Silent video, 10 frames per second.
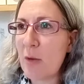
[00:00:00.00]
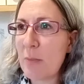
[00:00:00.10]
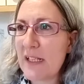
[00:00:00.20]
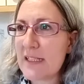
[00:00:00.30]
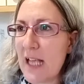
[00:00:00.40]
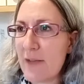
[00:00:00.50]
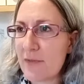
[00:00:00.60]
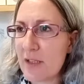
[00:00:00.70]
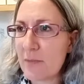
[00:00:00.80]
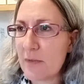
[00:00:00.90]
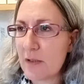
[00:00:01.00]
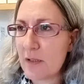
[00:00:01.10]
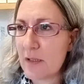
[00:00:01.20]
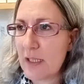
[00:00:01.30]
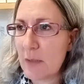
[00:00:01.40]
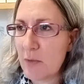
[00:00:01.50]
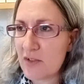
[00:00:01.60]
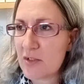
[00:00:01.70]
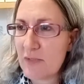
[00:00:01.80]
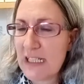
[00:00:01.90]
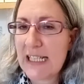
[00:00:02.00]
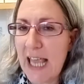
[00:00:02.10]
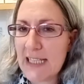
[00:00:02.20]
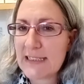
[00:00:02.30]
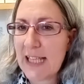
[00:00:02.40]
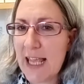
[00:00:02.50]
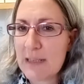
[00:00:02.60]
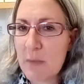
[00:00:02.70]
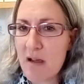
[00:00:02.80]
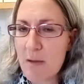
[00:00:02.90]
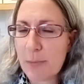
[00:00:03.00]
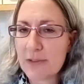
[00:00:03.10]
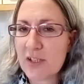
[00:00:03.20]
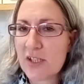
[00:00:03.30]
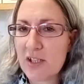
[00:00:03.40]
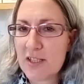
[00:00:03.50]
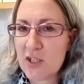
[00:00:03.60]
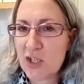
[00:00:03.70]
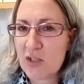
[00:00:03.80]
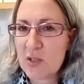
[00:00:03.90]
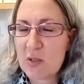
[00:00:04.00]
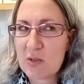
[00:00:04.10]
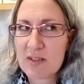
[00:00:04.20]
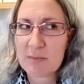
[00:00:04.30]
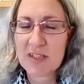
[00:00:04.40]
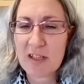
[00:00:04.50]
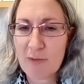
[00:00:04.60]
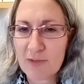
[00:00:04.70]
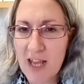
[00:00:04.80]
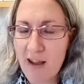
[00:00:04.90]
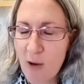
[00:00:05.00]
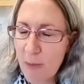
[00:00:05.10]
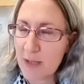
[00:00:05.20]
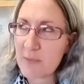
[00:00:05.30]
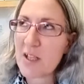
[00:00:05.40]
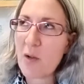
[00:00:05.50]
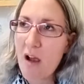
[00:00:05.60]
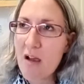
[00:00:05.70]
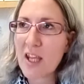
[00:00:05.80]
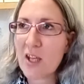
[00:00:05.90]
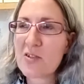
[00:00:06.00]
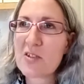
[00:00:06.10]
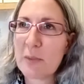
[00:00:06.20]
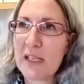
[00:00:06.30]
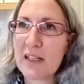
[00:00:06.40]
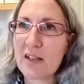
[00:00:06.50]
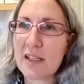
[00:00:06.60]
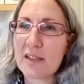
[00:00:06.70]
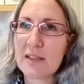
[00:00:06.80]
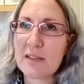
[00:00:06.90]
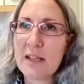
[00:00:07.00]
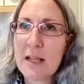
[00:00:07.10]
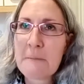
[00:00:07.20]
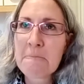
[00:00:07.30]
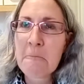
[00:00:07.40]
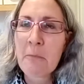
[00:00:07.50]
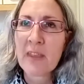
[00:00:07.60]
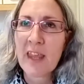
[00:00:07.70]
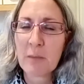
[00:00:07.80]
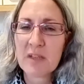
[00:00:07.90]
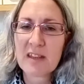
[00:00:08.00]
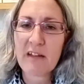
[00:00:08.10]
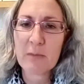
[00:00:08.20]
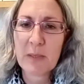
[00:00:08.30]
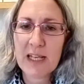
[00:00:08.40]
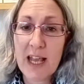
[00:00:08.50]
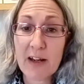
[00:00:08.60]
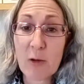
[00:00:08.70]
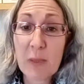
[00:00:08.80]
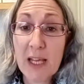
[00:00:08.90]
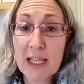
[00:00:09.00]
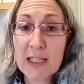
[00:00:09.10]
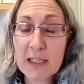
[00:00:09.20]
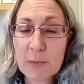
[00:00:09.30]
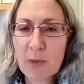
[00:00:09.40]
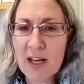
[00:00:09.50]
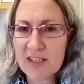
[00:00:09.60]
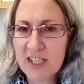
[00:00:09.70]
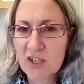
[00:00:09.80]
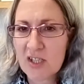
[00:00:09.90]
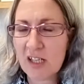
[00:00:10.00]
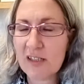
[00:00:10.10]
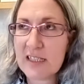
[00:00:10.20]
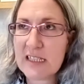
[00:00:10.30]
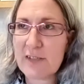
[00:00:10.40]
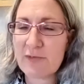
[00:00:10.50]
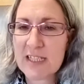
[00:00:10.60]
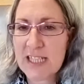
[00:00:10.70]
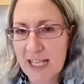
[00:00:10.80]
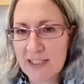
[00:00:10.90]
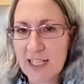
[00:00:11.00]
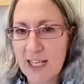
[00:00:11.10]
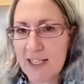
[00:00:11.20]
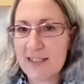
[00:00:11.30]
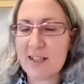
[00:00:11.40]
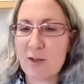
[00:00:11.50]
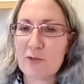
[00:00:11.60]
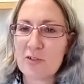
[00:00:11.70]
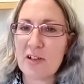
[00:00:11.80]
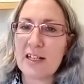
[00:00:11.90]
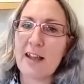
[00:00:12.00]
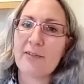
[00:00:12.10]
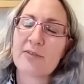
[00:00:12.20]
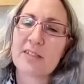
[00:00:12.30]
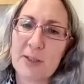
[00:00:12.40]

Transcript: but he wants to really get his game up, and could I do some stuff to help him? So I used to be like a hypnotherapy NLP practitioner. I did that for 10 years after I left